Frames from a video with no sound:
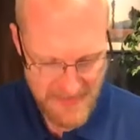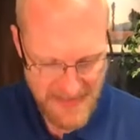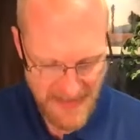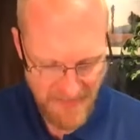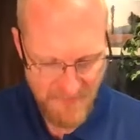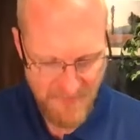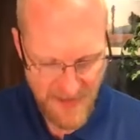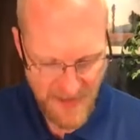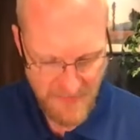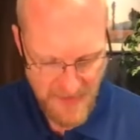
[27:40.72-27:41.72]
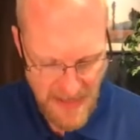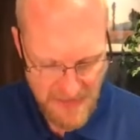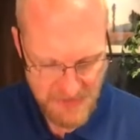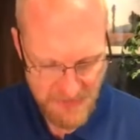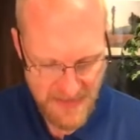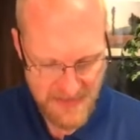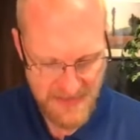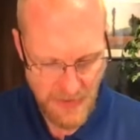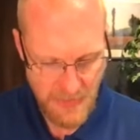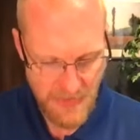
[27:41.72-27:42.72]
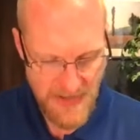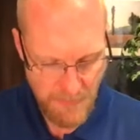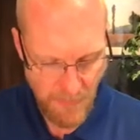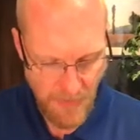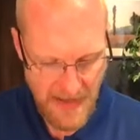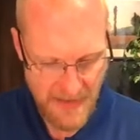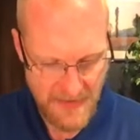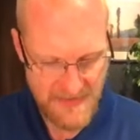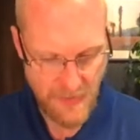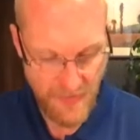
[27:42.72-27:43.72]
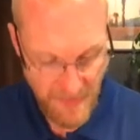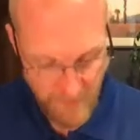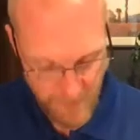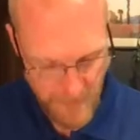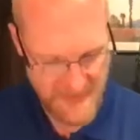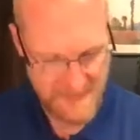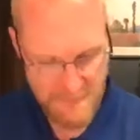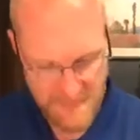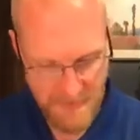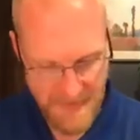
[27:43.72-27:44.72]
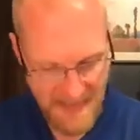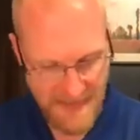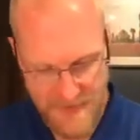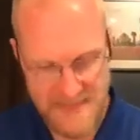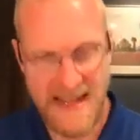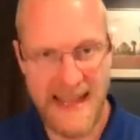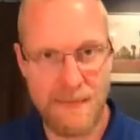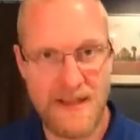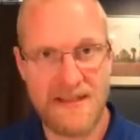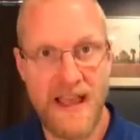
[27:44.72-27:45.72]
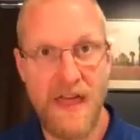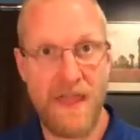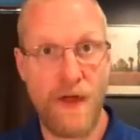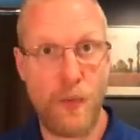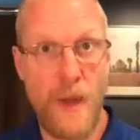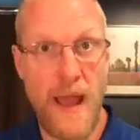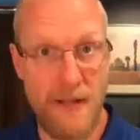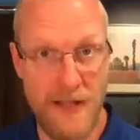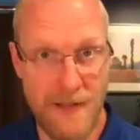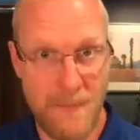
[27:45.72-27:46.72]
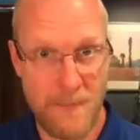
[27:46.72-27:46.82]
an infinitive construct. So Nimrod. So therefore, the meaning of his name is the rebel.